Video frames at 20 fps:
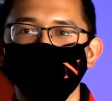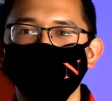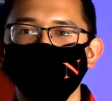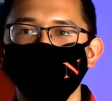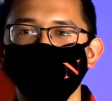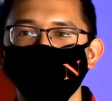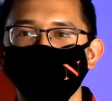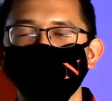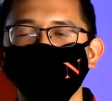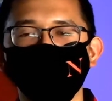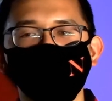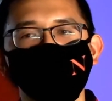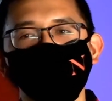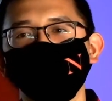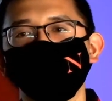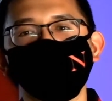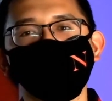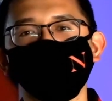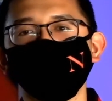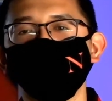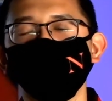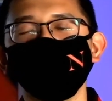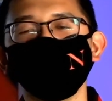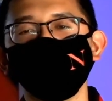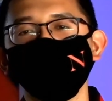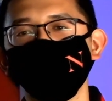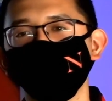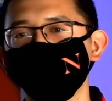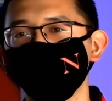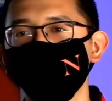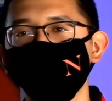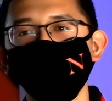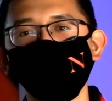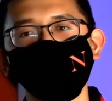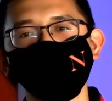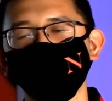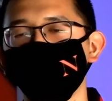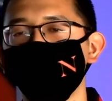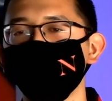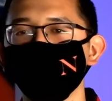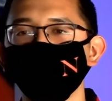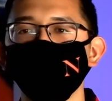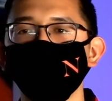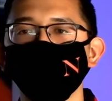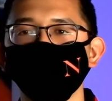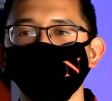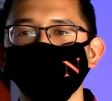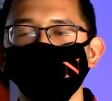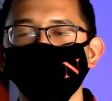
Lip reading: This brief stream is far from comprehensive